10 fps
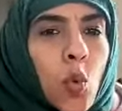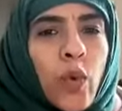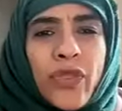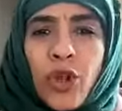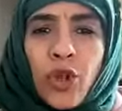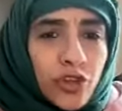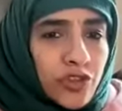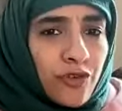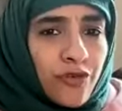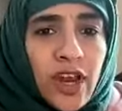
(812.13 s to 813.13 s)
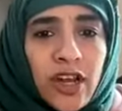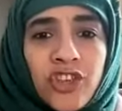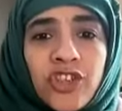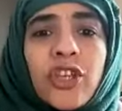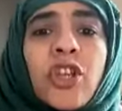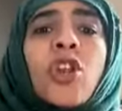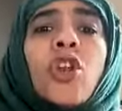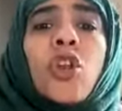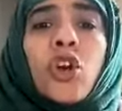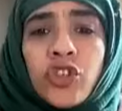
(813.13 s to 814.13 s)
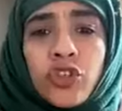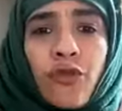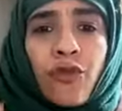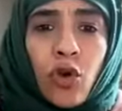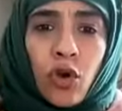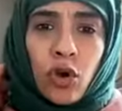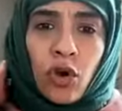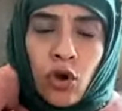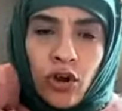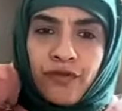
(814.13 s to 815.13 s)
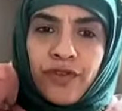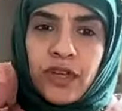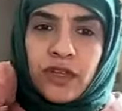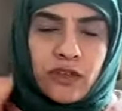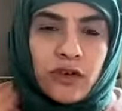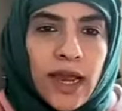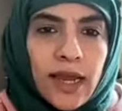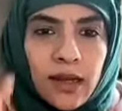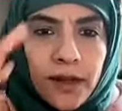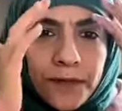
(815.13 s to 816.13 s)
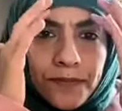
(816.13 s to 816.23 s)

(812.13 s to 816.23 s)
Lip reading: with lots of energy, lots of confidence, right?